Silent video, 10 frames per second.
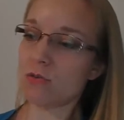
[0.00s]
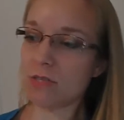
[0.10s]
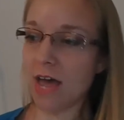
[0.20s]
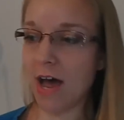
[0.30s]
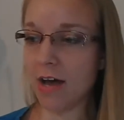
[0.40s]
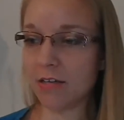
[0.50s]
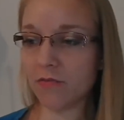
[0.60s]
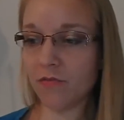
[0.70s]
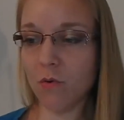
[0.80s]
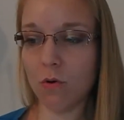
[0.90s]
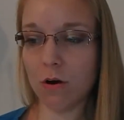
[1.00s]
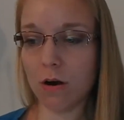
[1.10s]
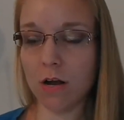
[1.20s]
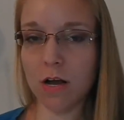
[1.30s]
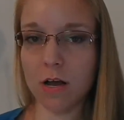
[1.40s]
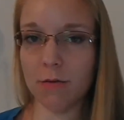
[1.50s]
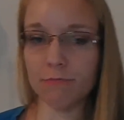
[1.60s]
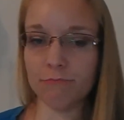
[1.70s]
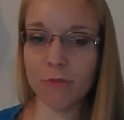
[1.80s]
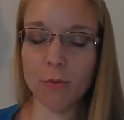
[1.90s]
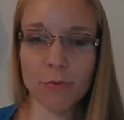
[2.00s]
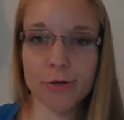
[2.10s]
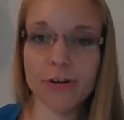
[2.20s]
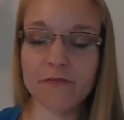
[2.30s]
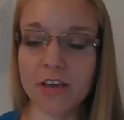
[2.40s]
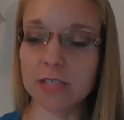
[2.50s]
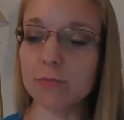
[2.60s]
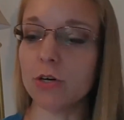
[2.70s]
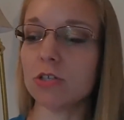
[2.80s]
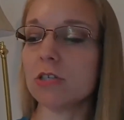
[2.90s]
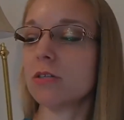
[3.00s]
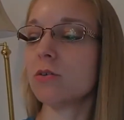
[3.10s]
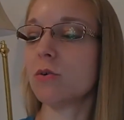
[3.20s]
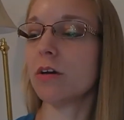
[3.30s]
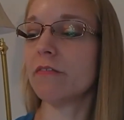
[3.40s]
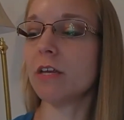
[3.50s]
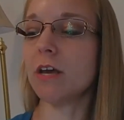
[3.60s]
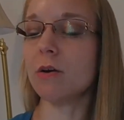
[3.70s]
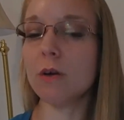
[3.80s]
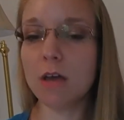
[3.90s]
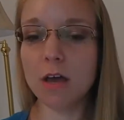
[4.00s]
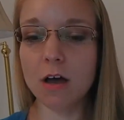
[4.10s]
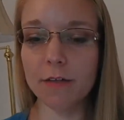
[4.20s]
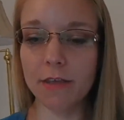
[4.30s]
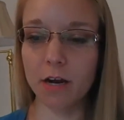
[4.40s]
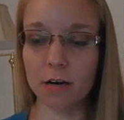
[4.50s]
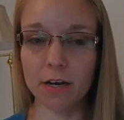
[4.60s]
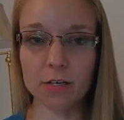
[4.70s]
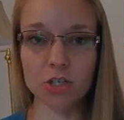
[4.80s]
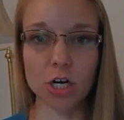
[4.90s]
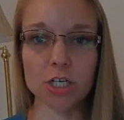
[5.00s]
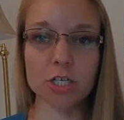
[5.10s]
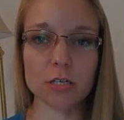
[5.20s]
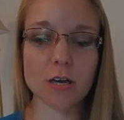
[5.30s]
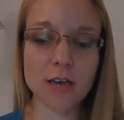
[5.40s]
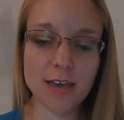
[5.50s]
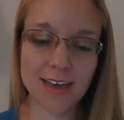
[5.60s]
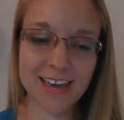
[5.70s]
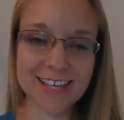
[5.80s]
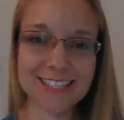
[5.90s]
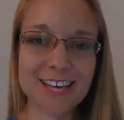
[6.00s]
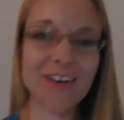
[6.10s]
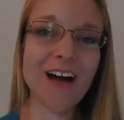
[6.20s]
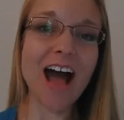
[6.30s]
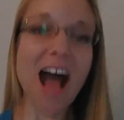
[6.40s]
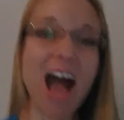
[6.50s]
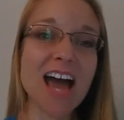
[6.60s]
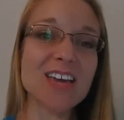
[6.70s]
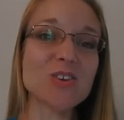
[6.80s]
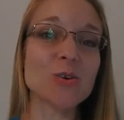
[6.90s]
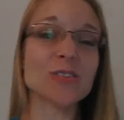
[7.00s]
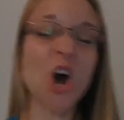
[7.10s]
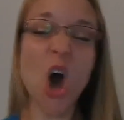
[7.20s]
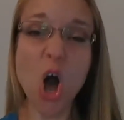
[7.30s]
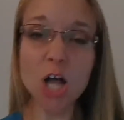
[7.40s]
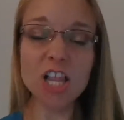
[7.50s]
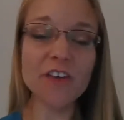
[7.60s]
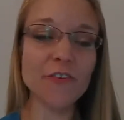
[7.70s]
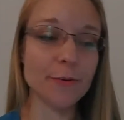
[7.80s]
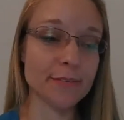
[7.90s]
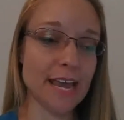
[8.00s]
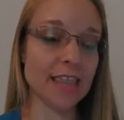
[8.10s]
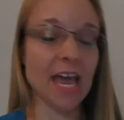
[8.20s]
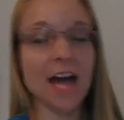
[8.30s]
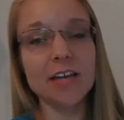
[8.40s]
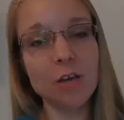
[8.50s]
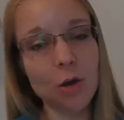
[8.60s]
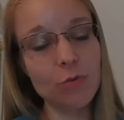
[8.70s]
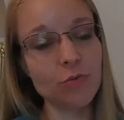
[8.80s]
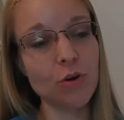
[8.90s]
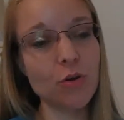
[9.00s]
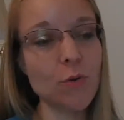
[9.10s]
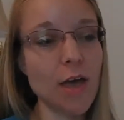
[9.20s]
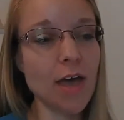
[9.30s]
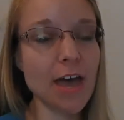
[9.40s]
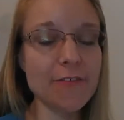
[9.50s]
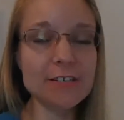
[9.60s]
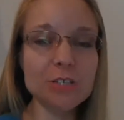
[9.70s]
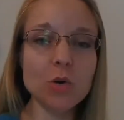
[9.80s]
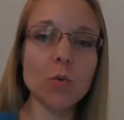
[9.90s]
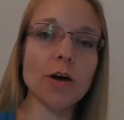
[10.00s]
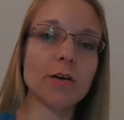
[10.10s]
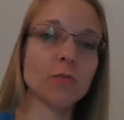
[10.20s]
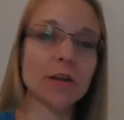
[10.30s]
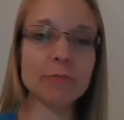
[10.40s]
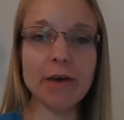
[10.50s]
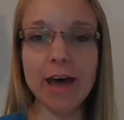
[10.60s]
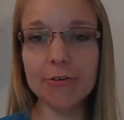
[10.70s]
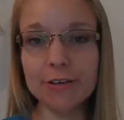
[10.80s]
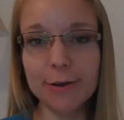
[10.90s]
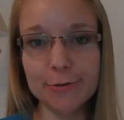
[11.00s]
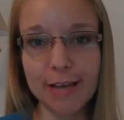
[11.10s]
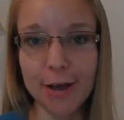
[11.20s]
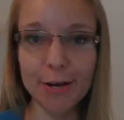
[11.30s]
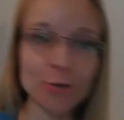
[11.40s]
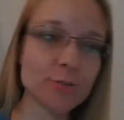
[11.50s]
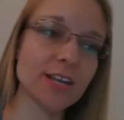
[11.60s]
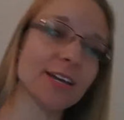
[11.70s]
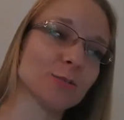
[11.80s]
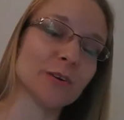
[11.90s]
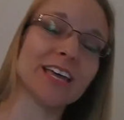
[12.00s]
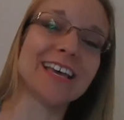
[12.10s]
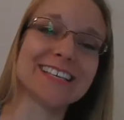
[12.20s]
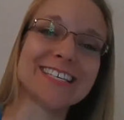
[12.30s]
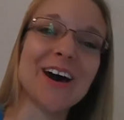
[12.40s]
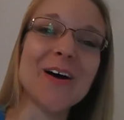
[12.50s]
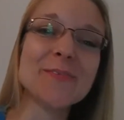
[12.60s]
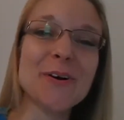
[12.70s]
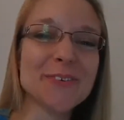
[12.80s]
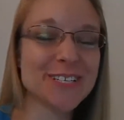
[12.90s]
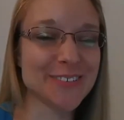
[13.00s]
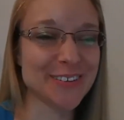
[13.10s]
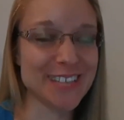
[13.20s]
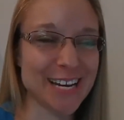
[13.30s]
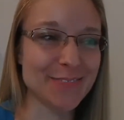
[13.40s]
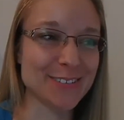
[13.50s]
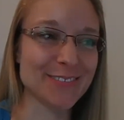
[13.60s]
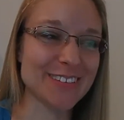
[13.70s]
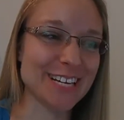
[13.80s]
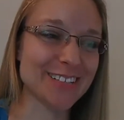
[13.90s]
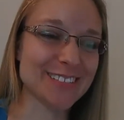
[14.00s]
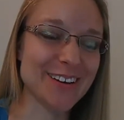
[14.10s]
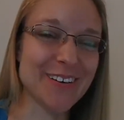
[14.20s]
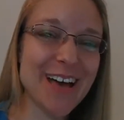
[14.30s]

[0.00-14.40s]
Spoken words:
that for uploading to Facebook, just a little quick video on there, gotta charge it. And so I use all of them daily. I go through every single one. When battery goes out, I use the next one. So I'm always rotating between videos. So